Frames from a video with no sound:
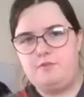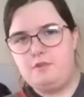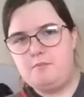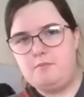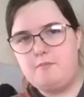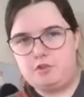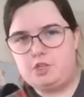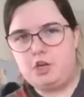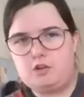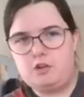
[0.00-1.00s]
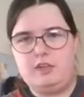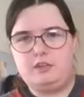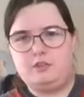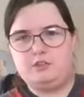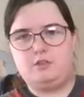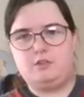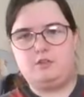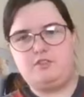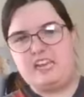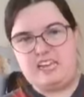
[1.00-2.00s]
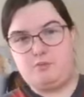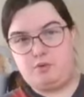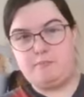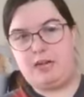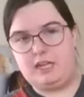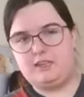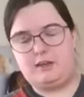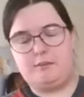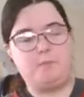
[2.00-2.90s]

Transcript: melt the chocolate and you sort of thicken it with butter,